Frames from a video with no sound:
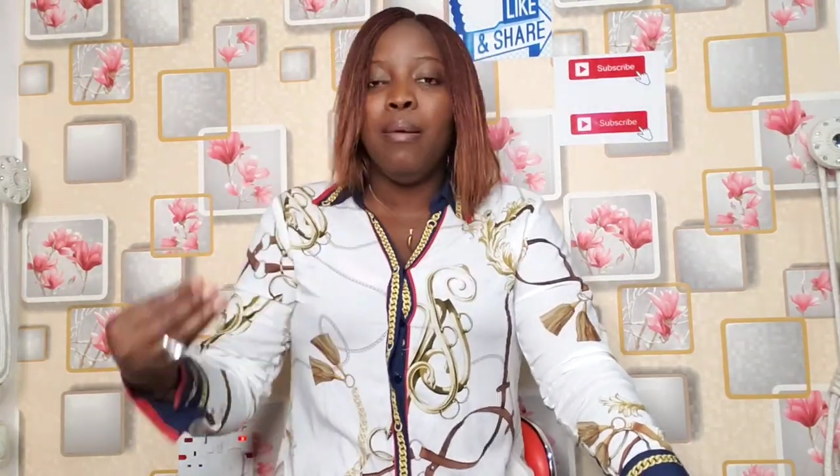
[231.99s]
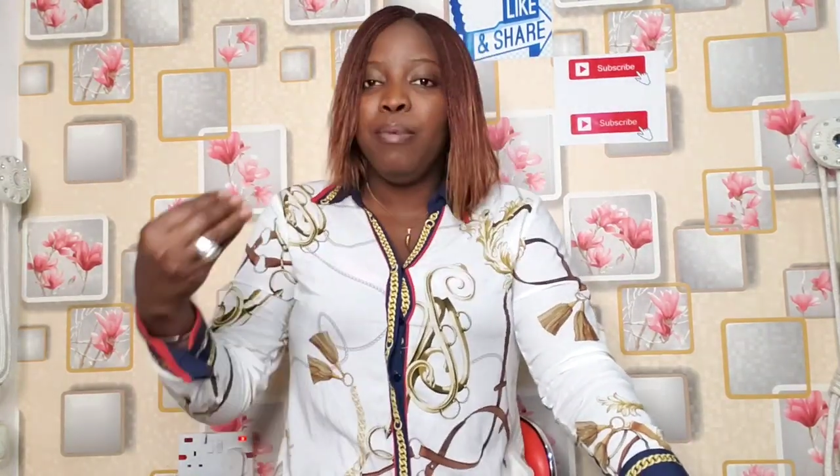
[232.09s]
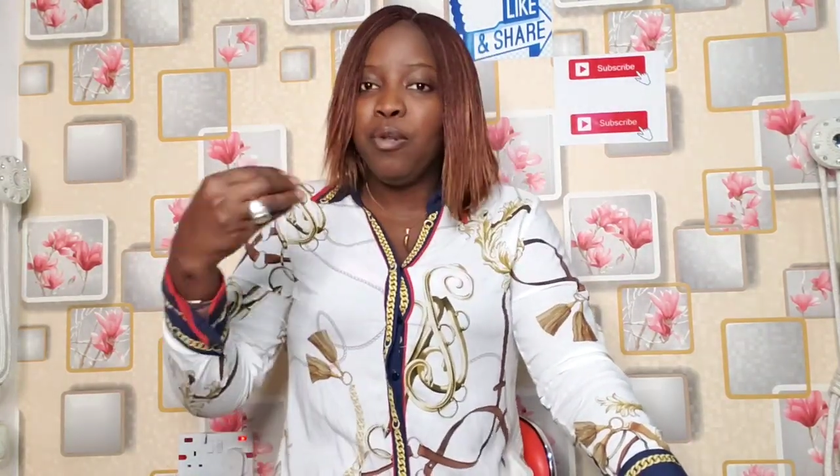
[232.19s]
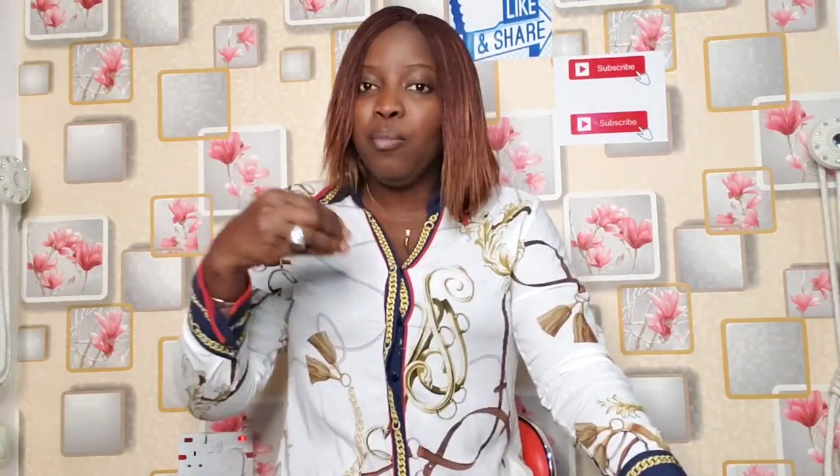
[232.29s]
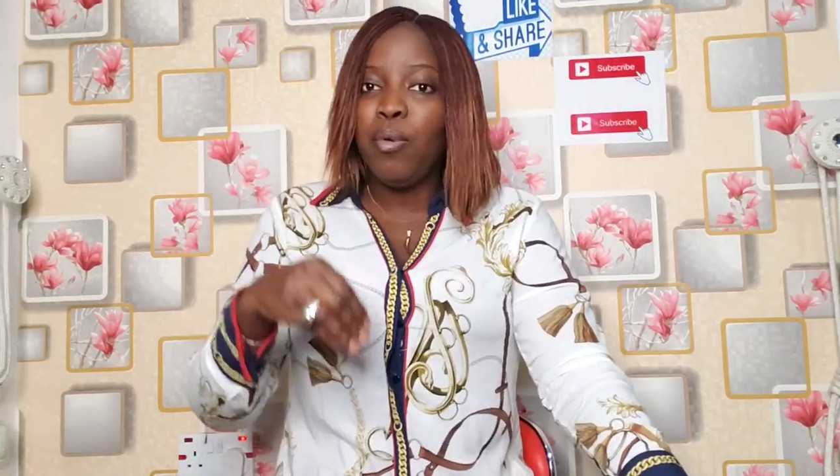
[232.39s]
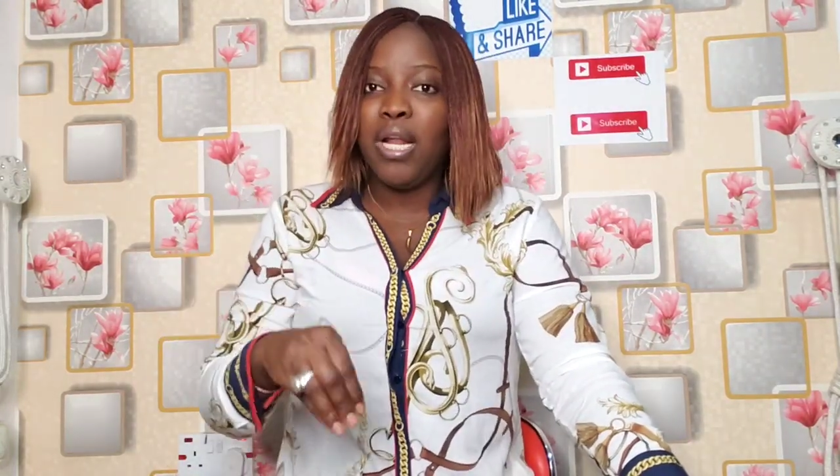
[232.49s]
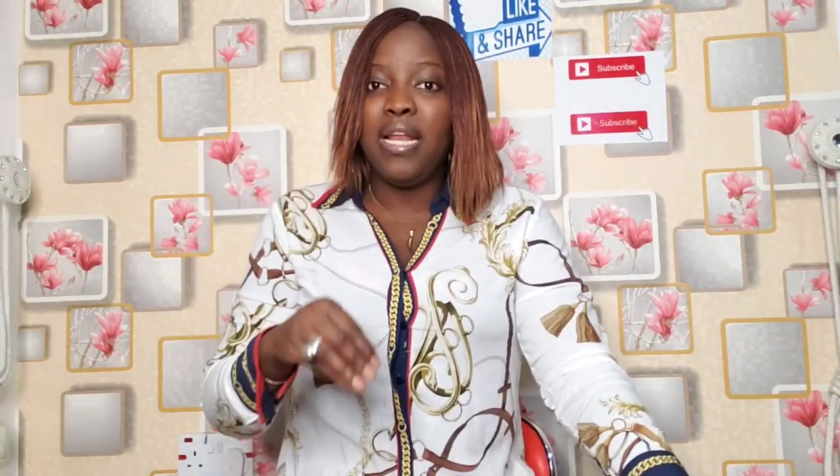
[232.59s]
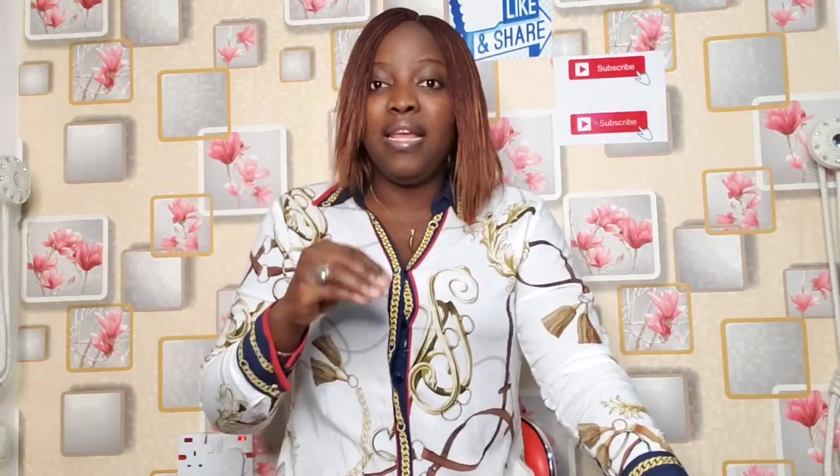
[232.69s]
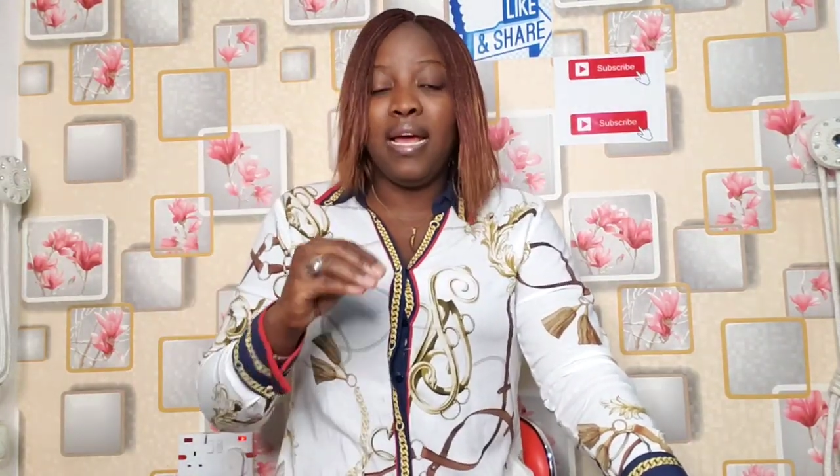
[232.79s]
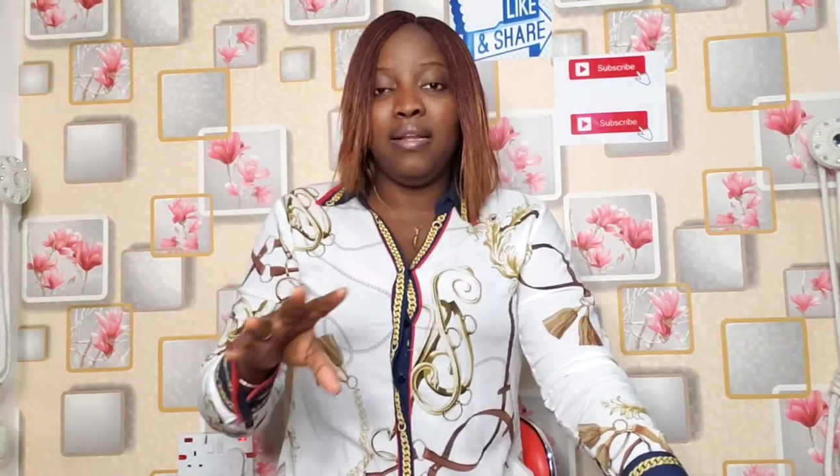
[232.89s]
between
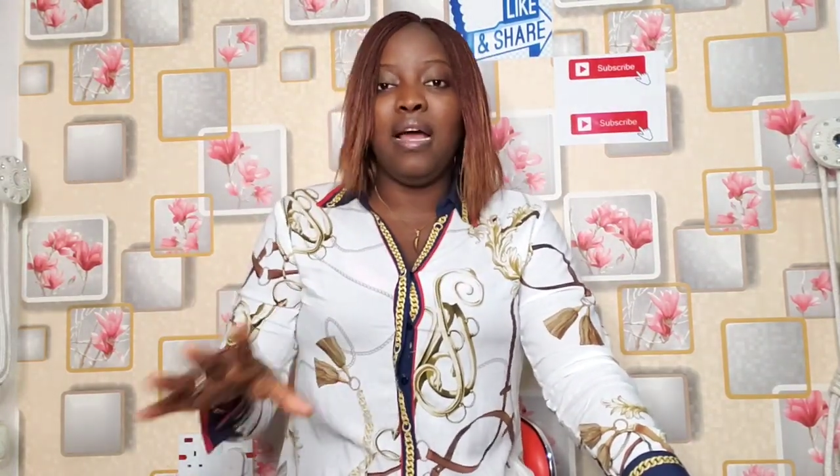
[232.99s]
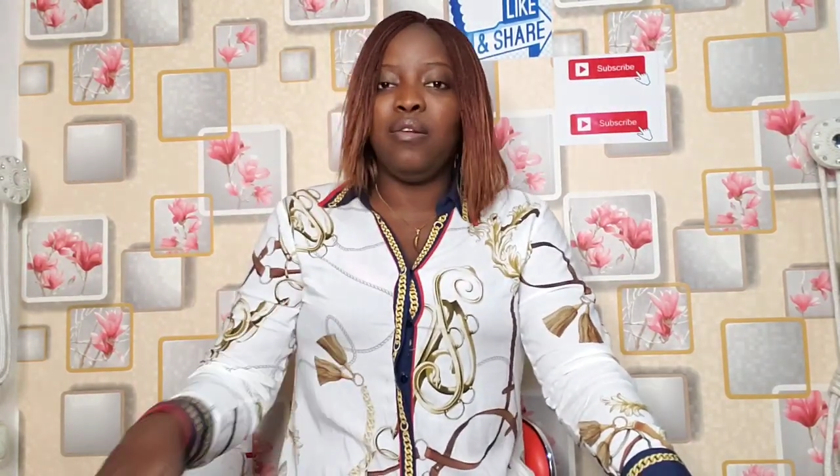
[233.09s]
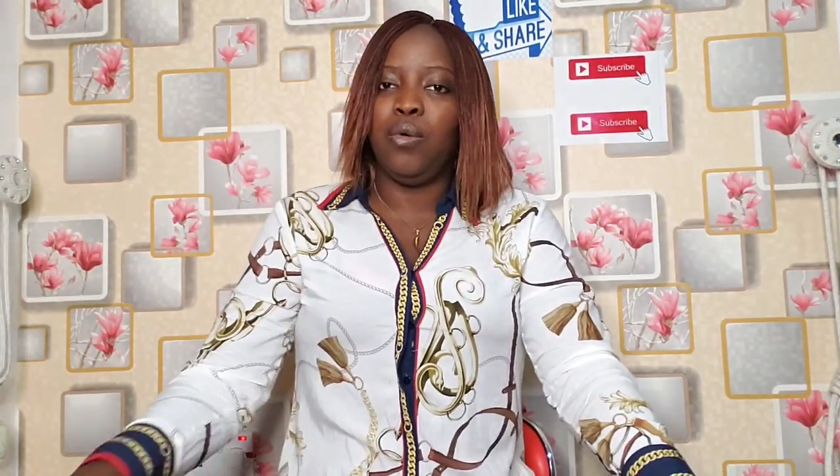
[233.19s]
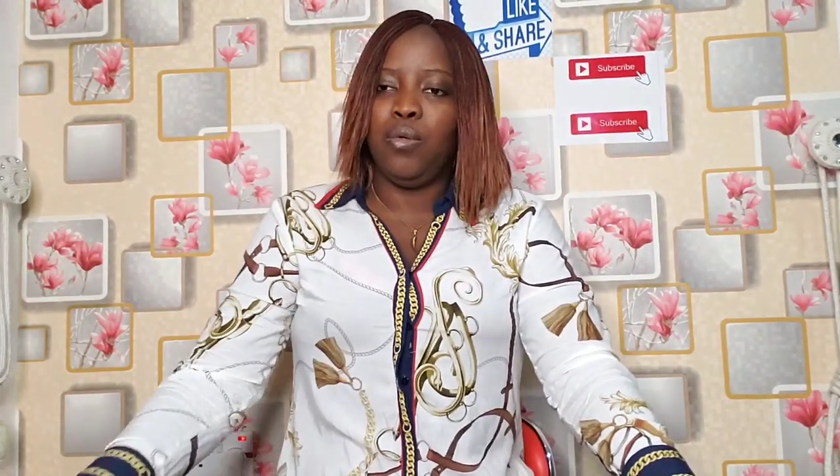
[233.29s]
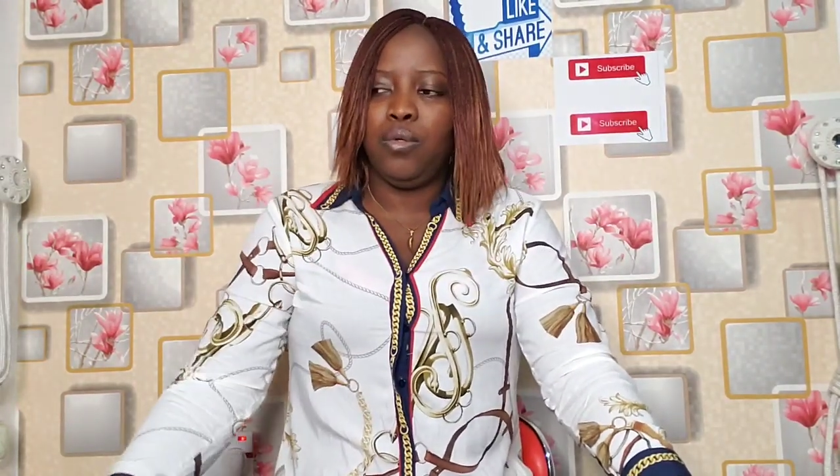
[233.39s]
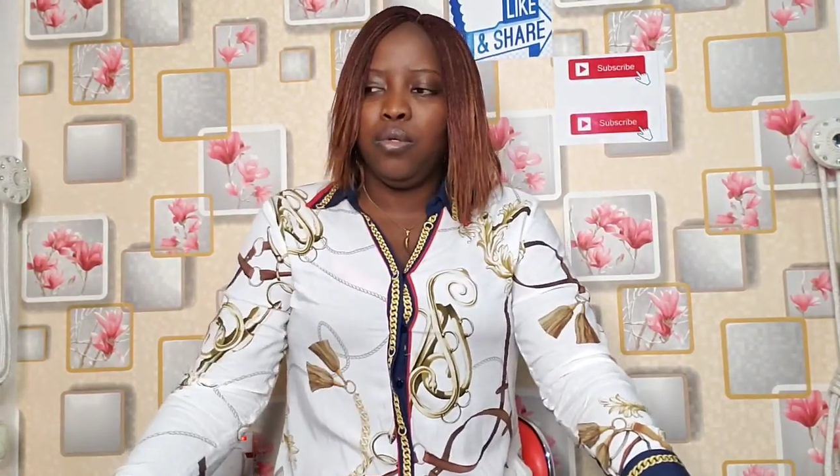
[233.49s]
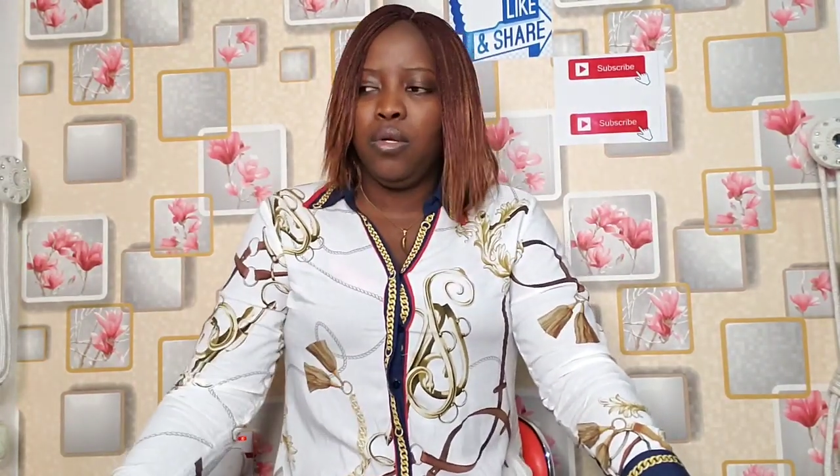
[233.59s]
Bolanle and Anorld?